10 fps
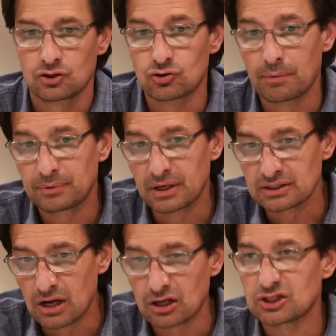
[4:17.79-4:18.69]
Trump does
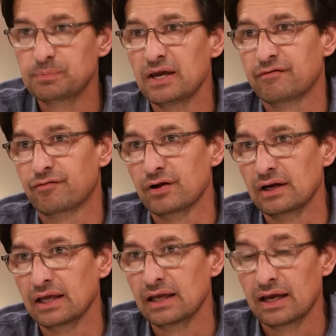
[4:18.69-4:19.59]
not speak
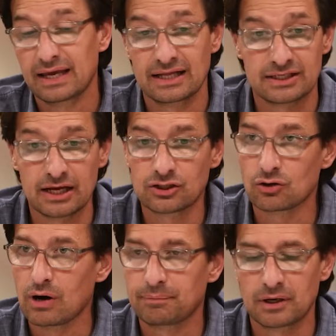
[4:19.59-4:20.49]
freely. He gets
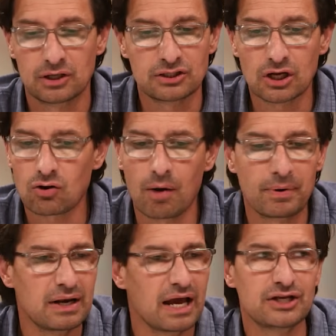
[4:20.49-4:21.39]
interrupted. It's mm -hmm. a mm-hmm.
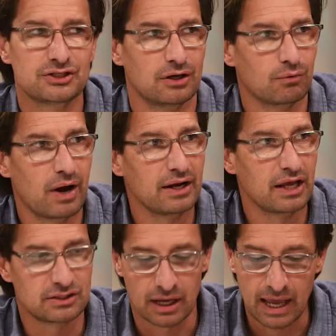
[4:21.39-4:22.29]
combination, right?
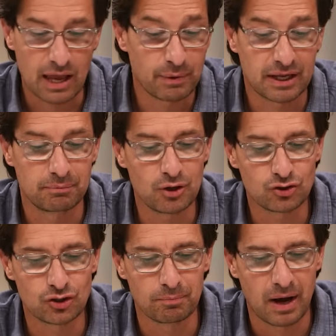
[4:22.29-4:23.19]
It's like, hey, we can
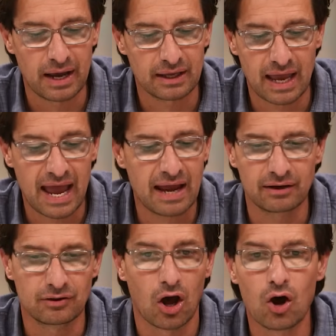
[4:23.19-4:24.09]
mute your mic, and
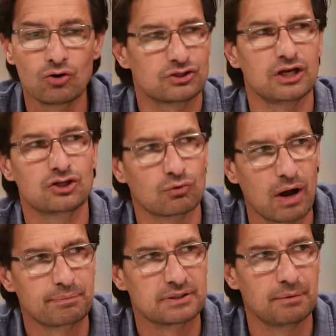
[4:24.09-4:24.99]
the host
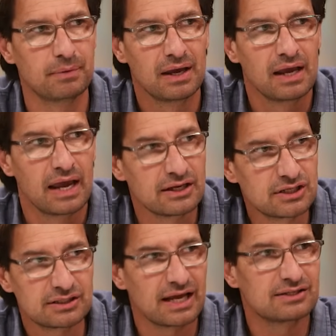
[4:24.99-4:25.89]
interrupts him. It's
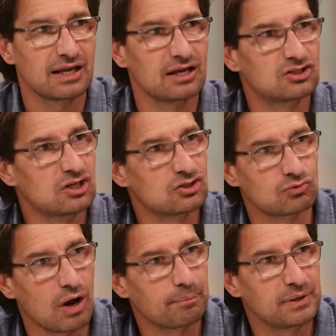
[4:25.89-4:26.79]
just it's it's
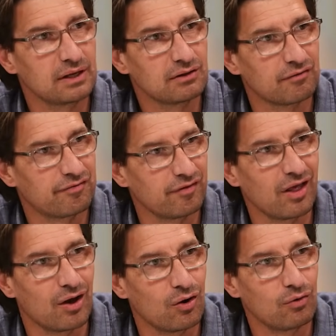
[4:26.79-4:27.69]
disrupting the
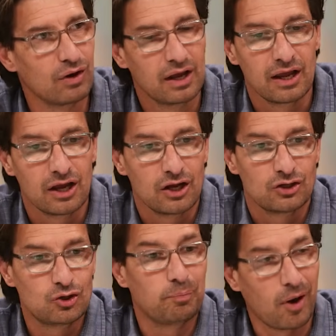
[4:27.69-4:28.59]
flow
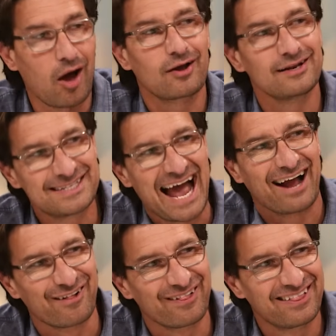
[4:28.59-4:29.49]
to block and
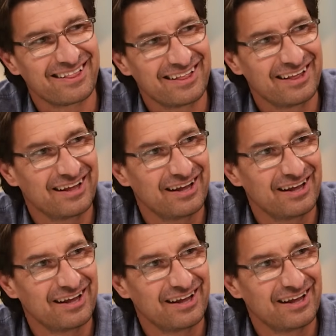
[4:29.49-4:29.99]
tackle yeah.